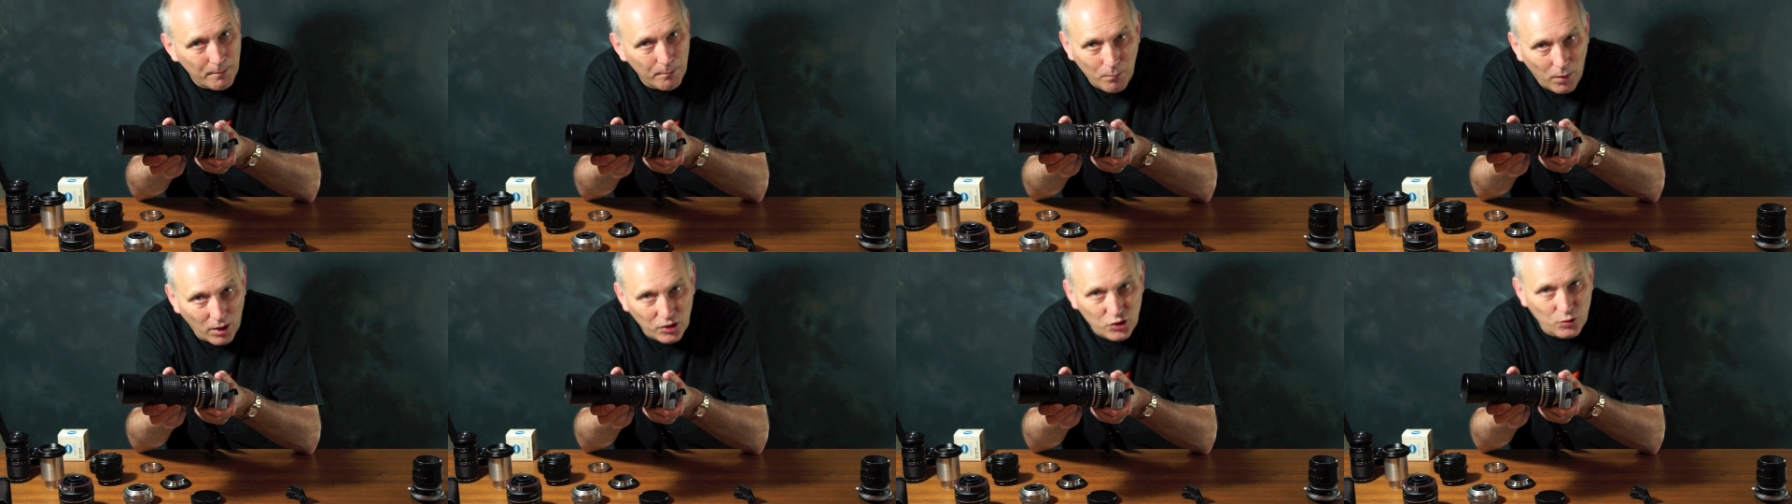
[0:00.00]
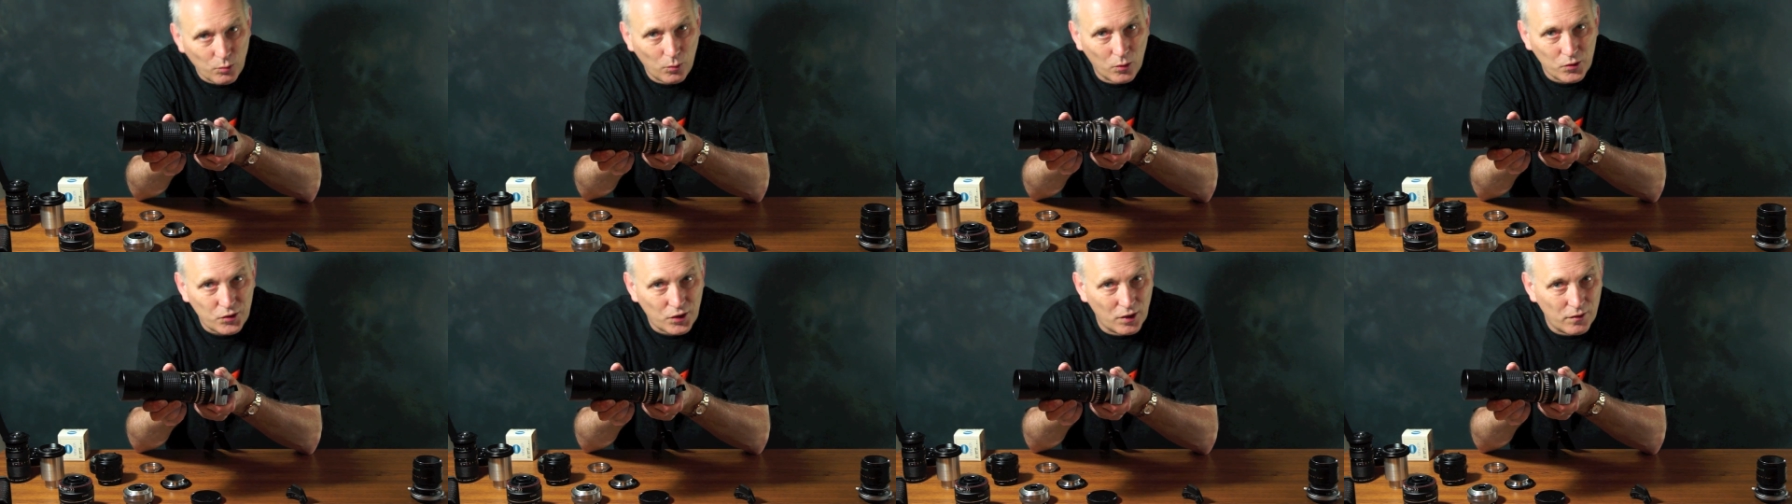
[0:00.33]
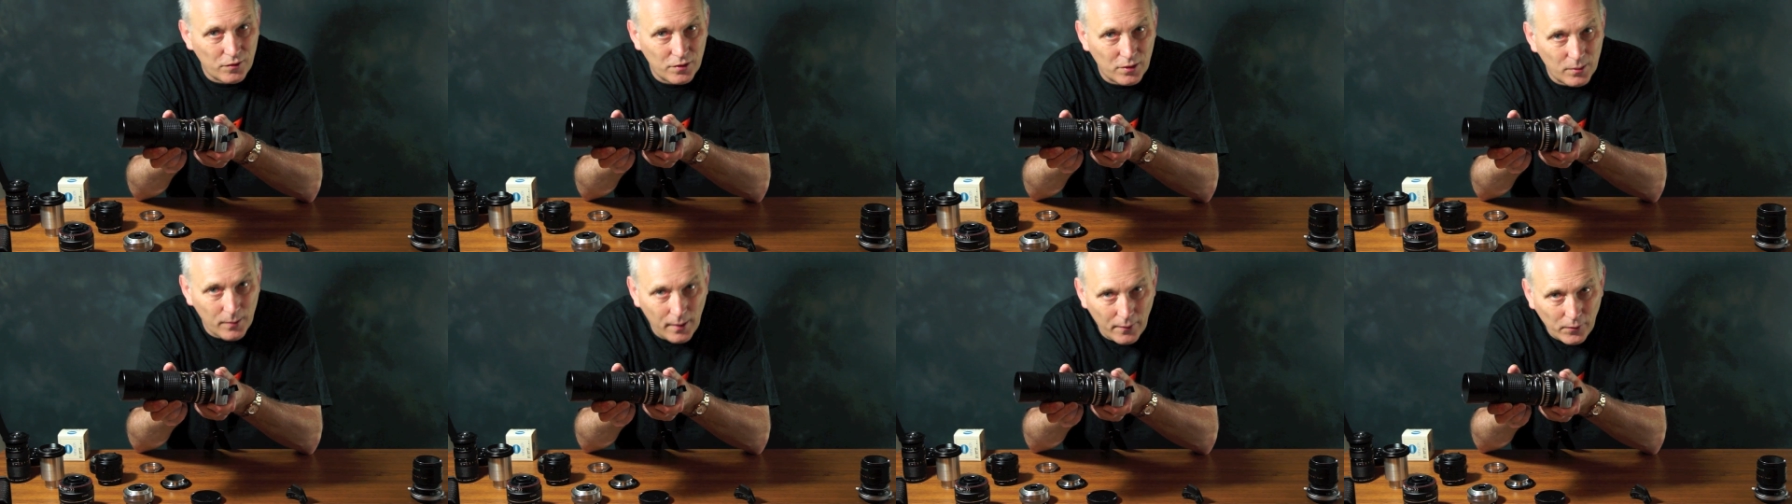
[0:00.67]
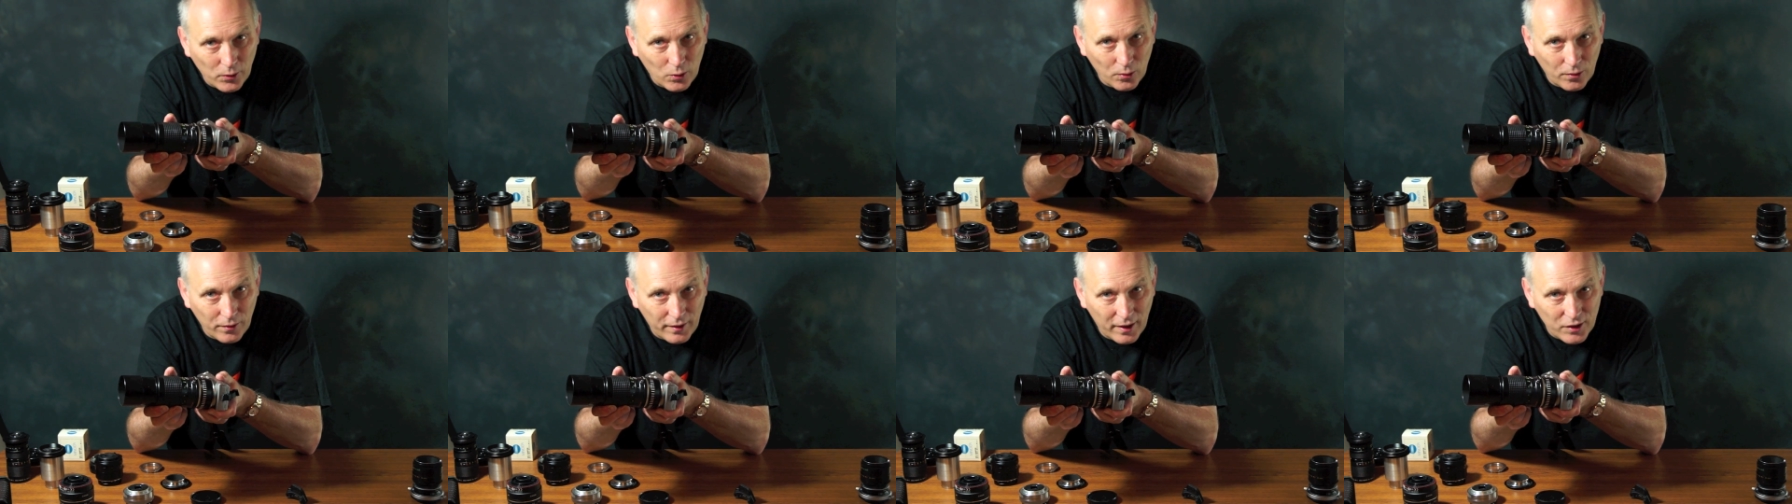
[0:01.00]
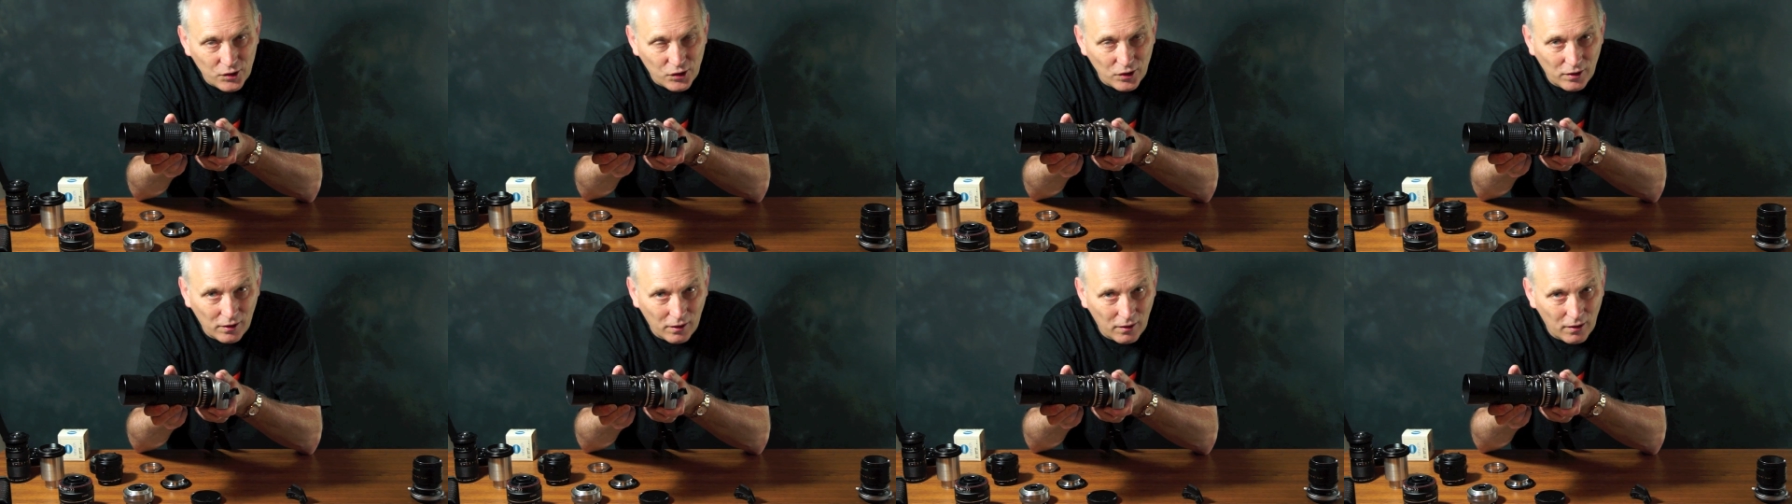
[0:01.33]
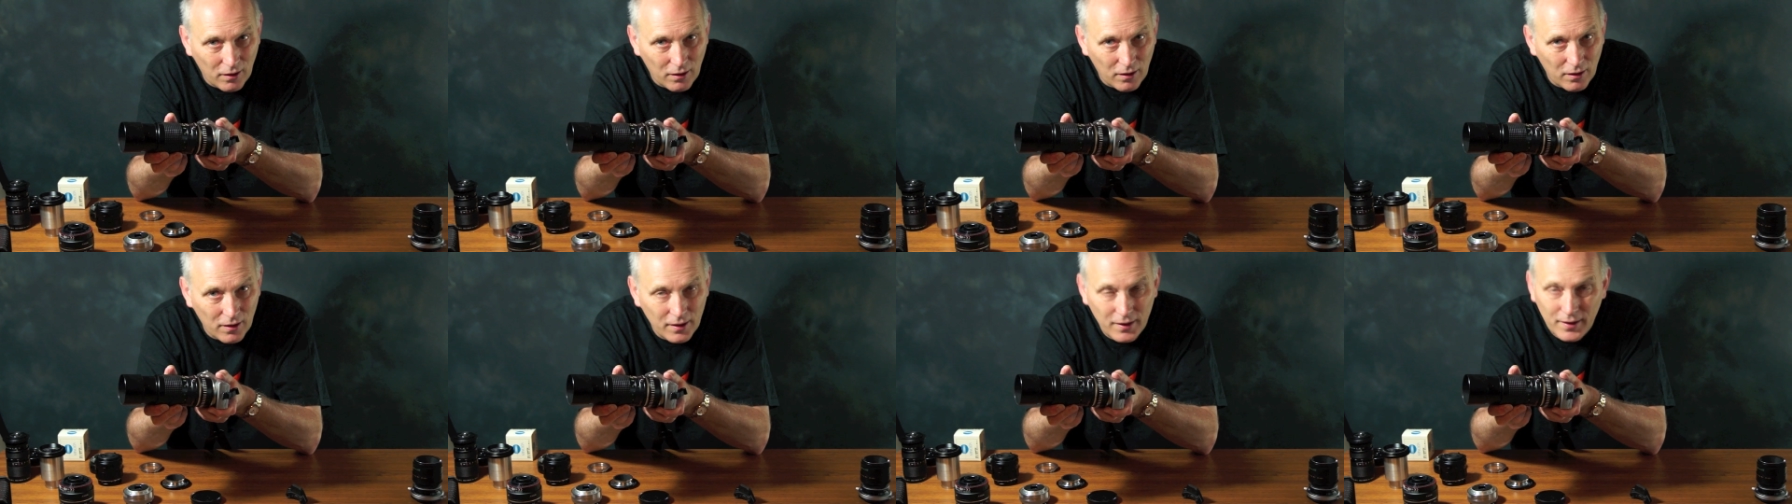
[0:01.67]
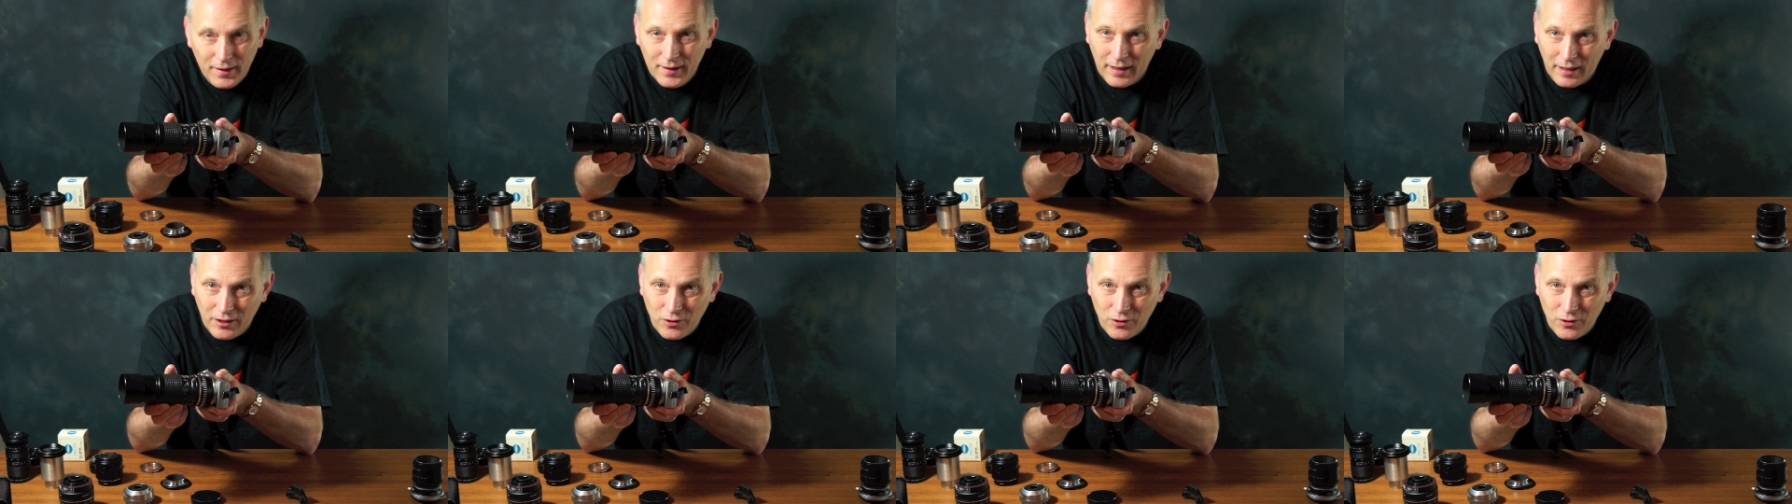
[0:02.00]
much more so than you ever could on SLR,